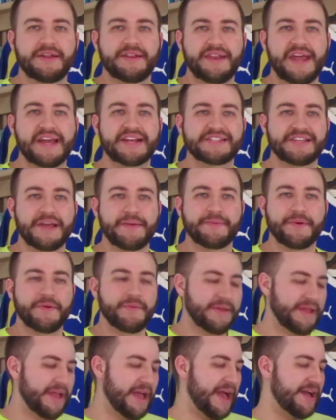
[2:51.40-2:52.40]
Next up
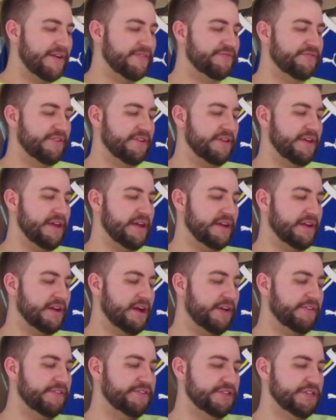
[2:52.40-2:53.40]
we have a
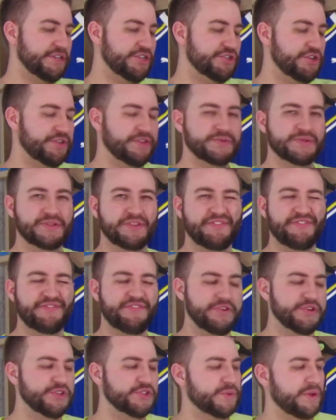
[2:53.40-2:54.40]
Cardiff City shirt. This is the
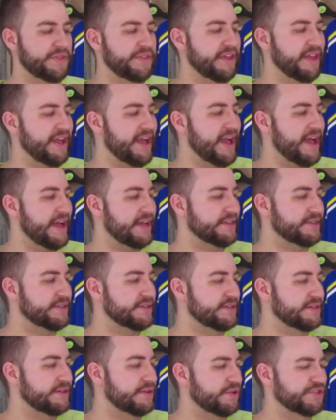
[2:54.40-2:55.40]
first one they had,
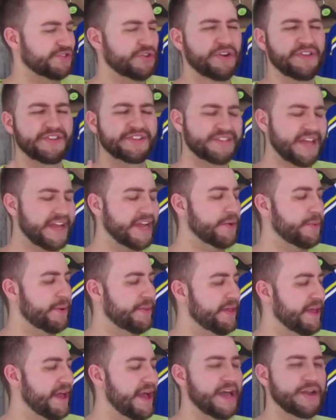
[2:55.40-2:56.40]
or sorry, the second one
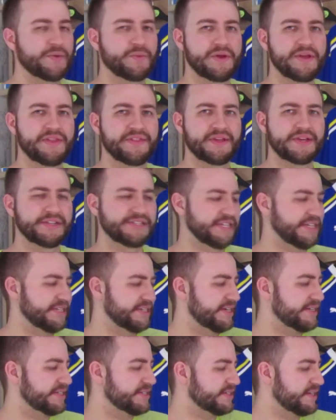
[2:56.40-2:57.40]
they had with
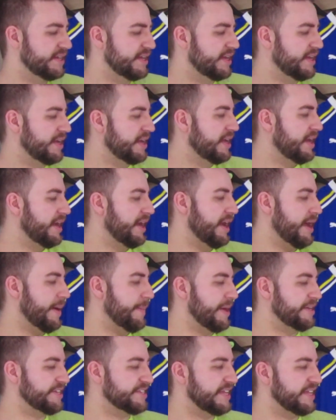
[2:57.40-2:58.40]
Adidas.
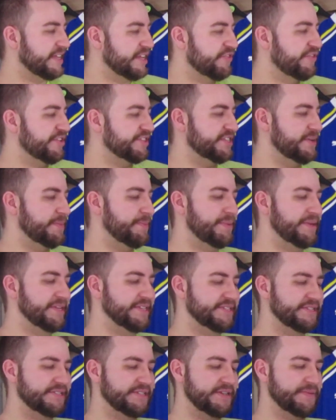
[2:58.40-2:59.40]
I just like it for its
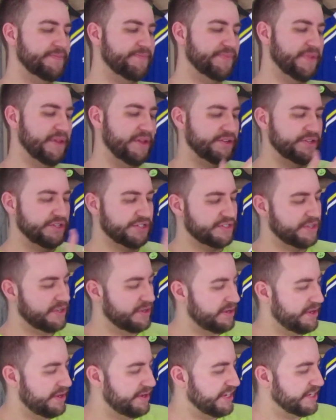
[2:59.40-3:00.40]
simplicity. Just
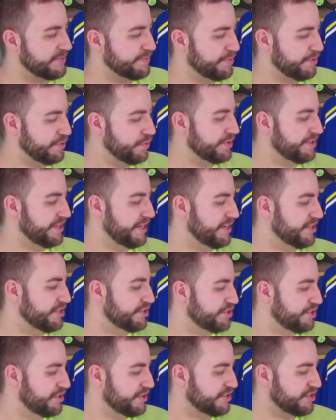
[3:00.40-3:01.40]
a nice blue Adidas
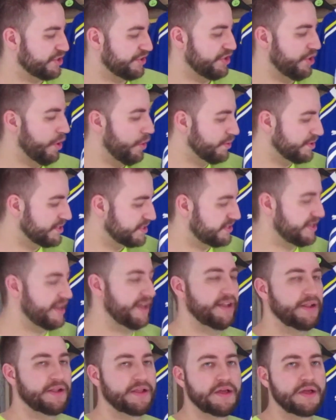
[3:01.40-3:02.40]
shirt. It's got the old
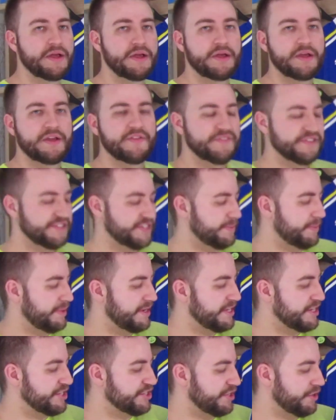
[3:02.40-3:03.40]
style Visit
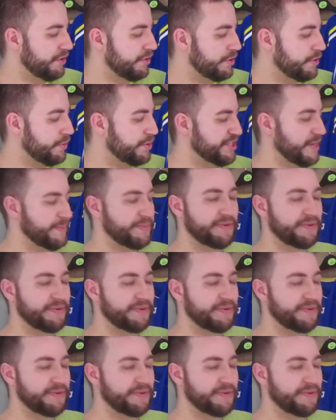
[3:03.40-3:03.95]
Malaysia logo, which I